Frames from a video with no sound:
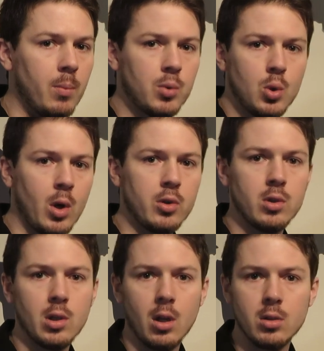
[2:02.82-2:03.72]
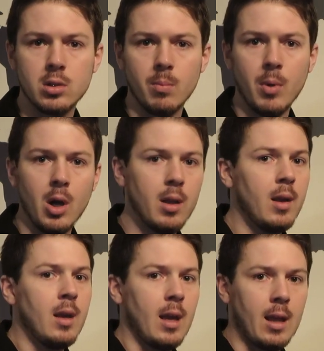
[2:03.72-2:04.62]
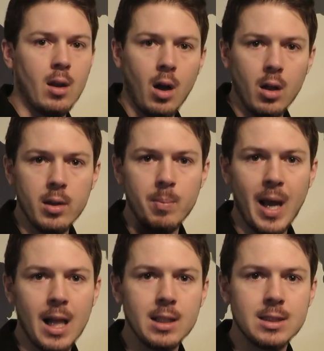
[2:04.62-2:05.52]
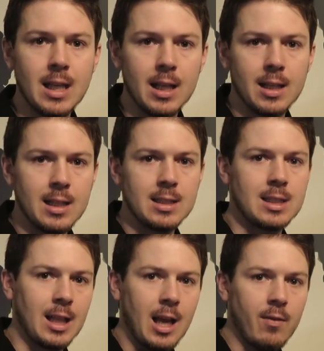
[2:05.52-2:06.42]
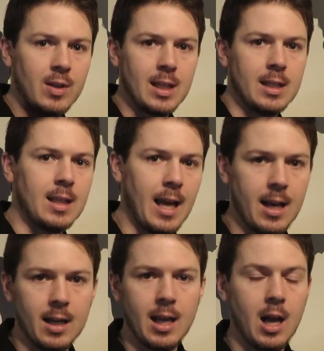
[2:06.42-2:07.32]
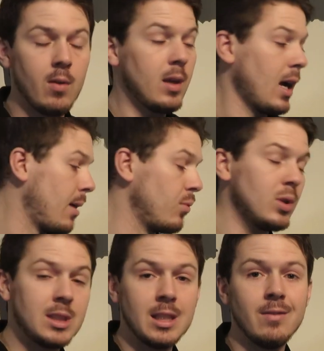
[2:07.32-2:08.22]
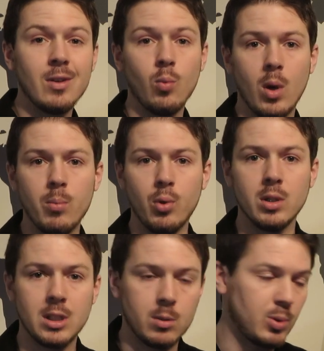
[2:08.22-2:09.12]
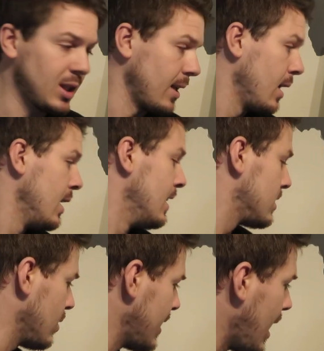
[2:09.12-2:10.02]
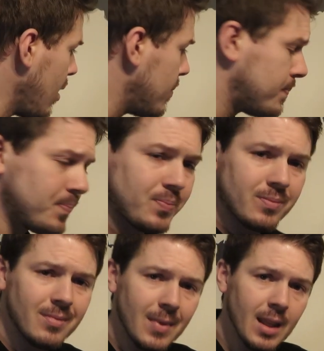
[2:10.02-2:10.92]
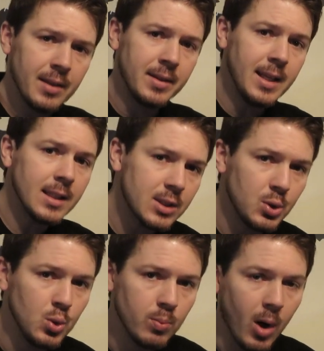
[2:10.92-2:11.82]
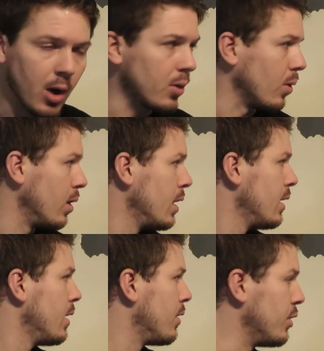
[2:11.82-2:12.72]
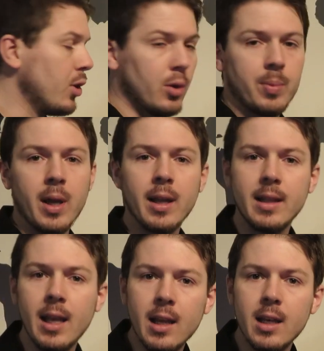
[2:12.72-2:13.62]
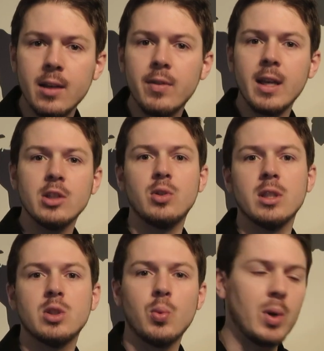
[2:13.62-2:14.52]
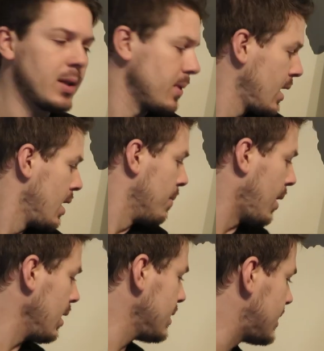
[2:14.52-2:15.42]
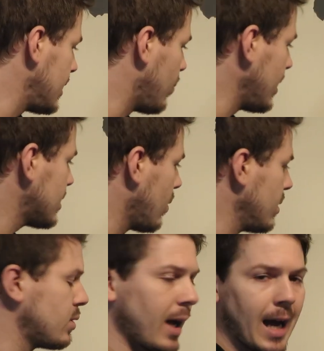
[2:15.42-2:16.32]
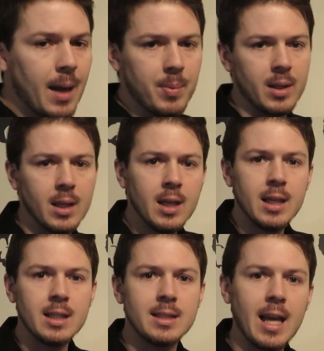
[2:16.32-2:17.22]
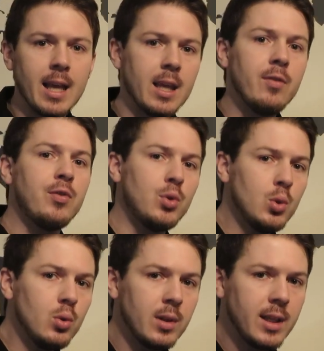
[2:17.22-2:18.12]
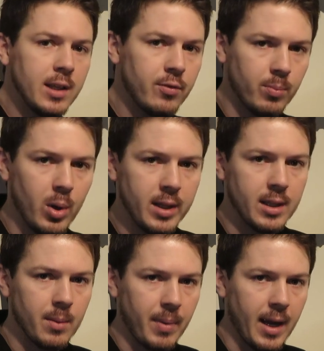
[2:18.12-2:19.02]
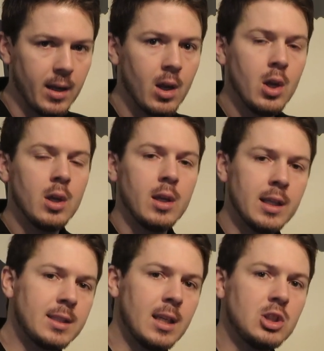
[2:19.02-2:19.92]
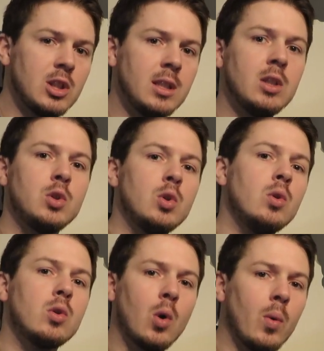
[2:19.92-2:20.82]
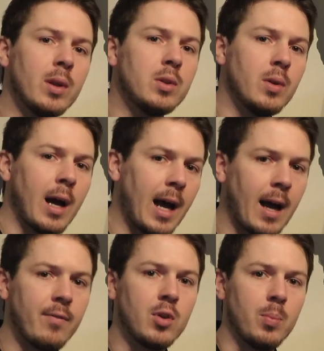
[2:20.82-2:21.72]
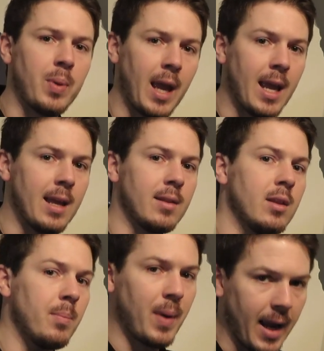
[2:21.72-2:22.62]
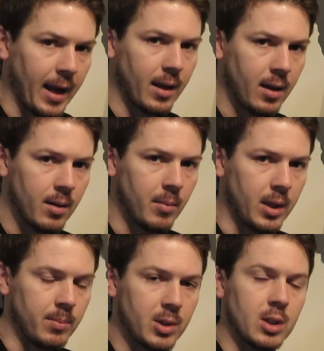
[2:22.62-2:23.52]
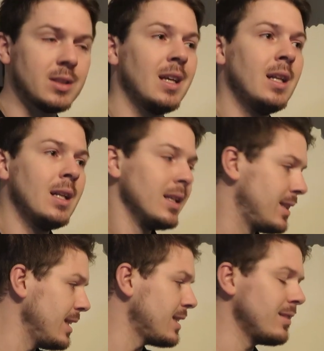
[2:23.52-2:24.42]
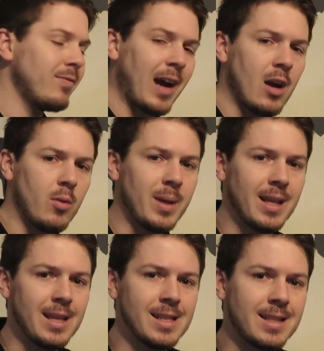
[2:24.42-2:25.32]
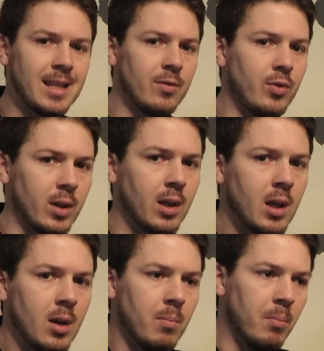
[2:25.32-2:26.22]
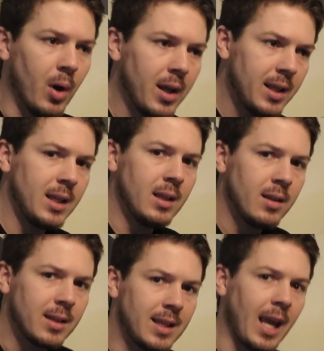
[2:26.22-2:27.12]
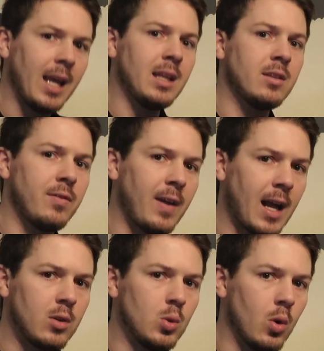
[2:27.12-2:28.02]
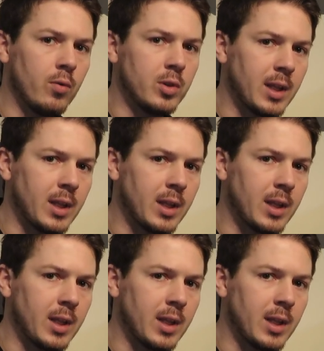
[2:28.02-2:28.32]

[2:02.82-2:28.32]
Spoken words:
up $200 a month, and all the balance that is left in that account, I'm receiving 1.6%. So now, this new model, NIRP, negative interest rate policy, what's going to happen is that if you leave money in the bank, essentially you're going to have to pay the bank money, because this environment is different. Money gains value over